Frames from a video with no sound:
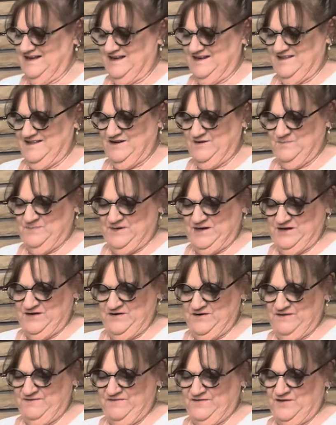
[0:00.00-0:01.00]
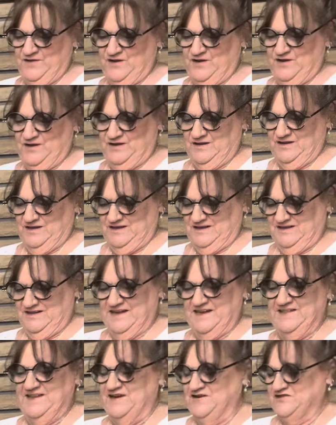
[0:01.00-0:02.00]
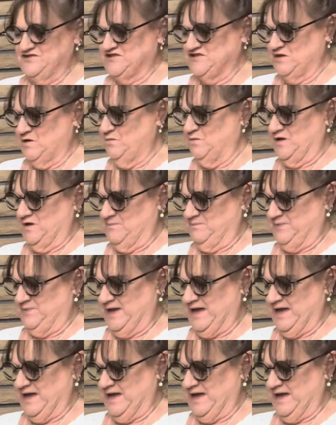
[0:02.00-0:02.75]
They're beautiful. And they're so well packed.